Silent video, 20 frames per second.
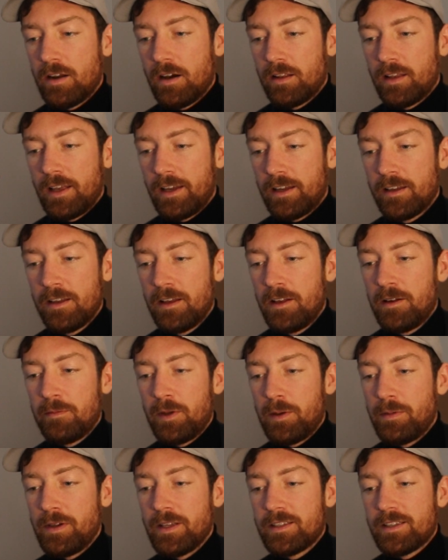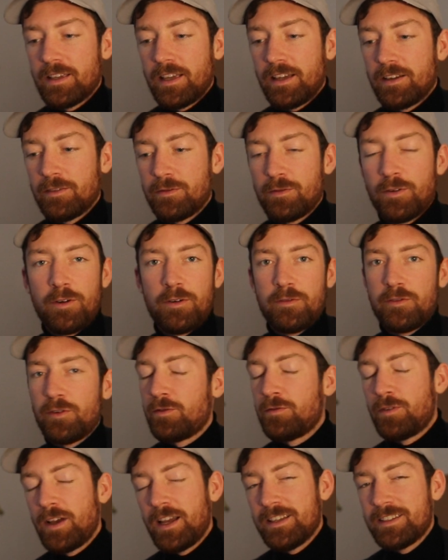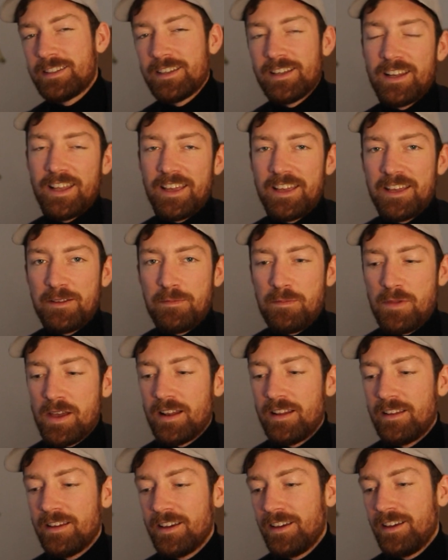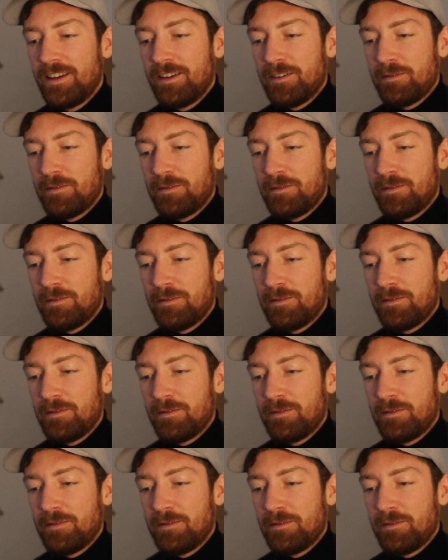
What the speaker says: not like maybe it's like a photo of your face in mid